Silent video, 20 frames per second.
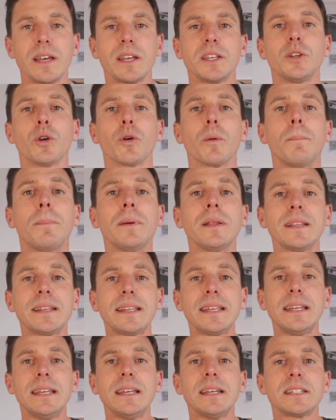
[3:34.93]
your
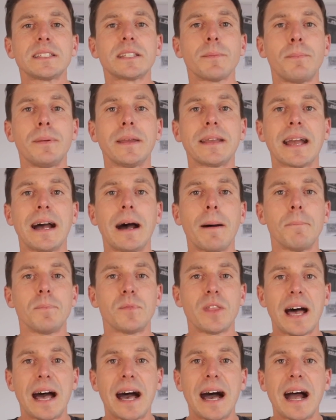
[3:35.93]
ability to pick up
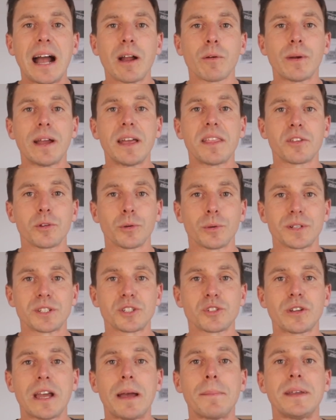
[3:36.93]
the heart rate through a
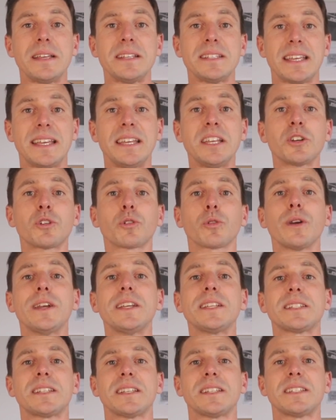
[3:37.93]
strap is increased